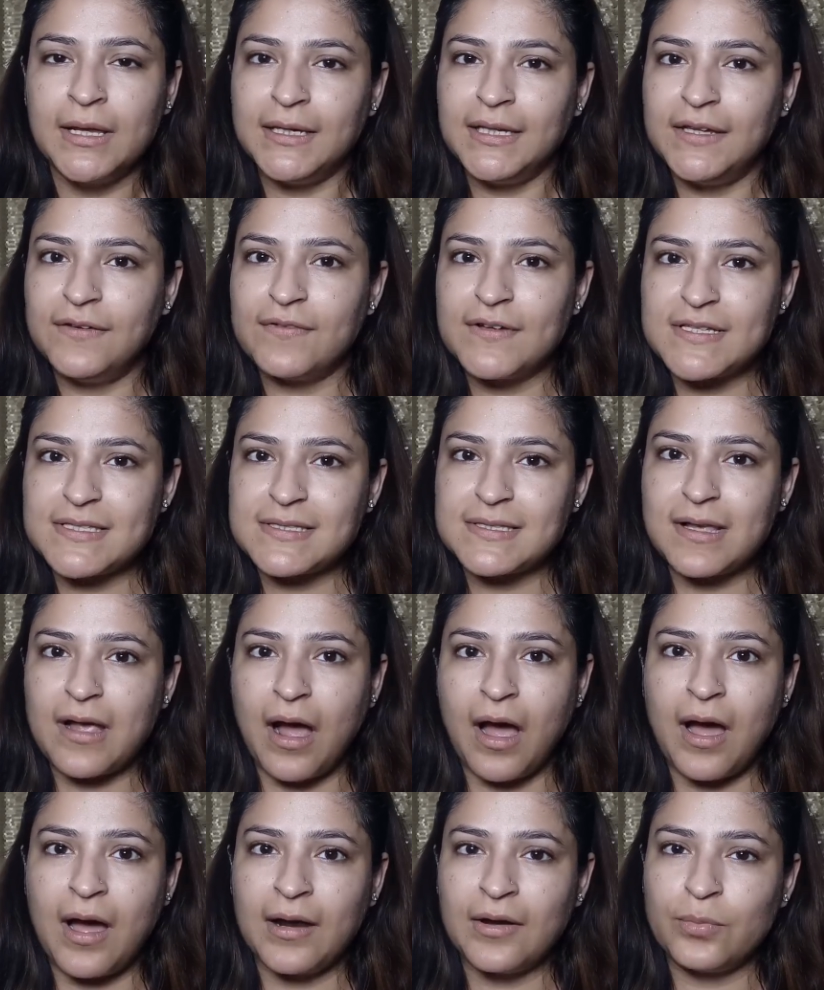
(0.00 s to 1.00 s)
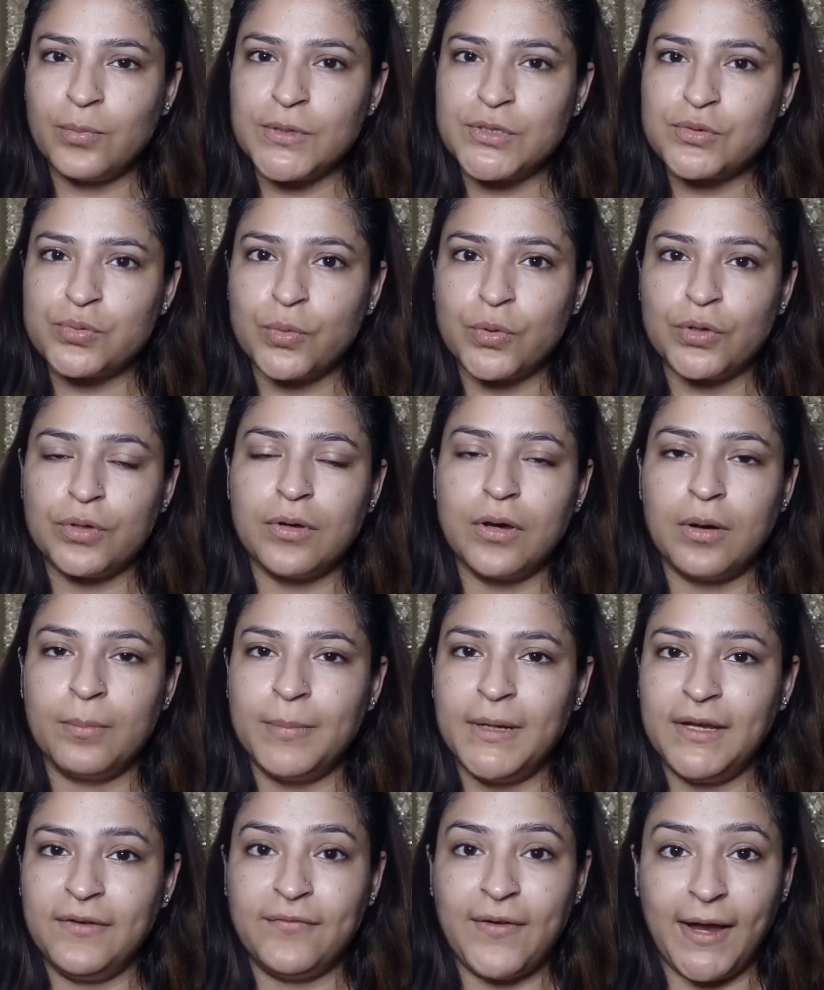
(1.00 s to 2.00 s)
leave a scar, which would
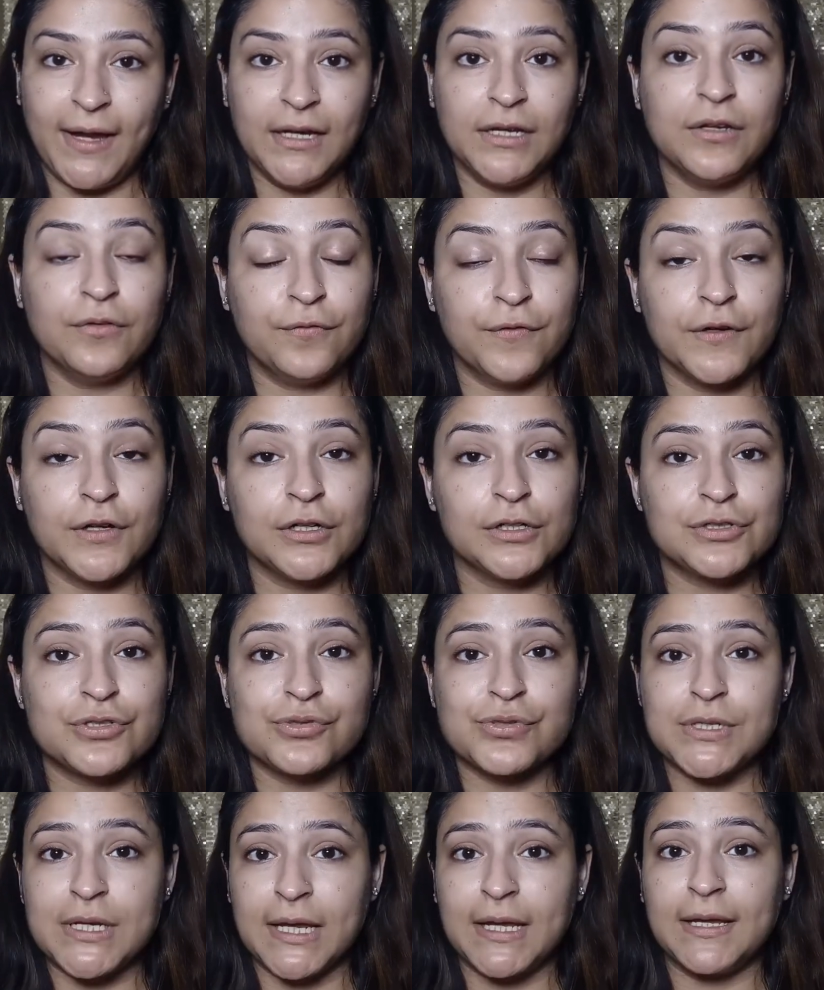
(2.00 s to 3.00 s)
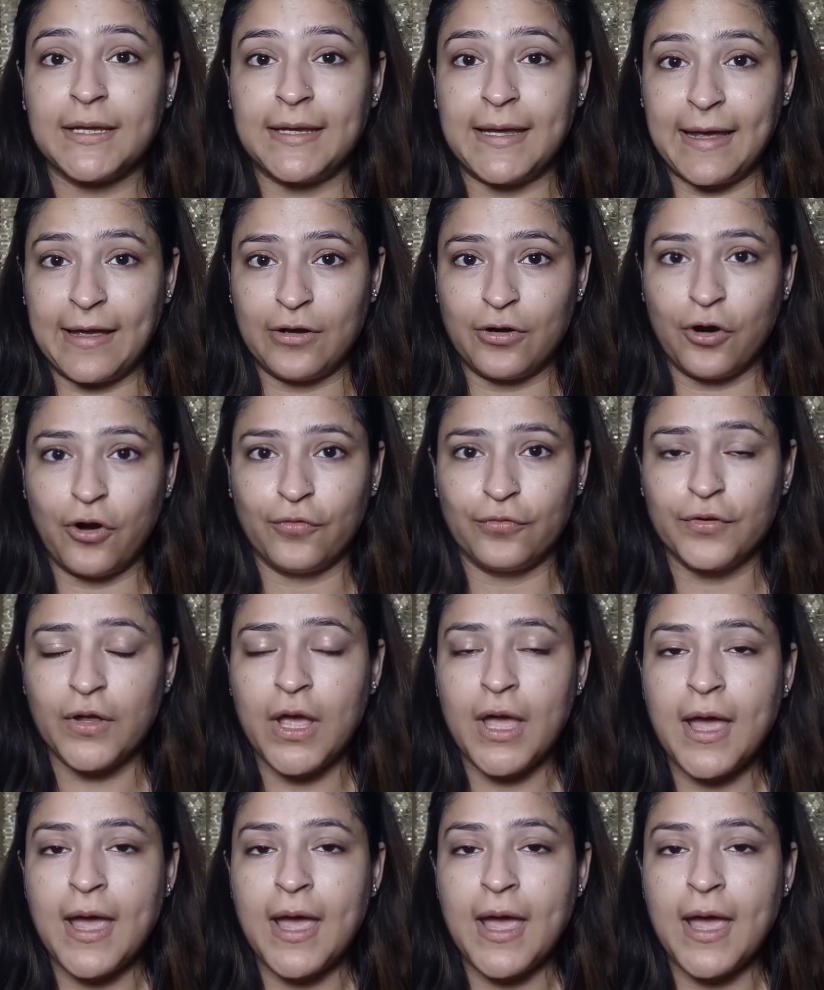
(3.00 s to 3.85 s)
be very difficult to take care of.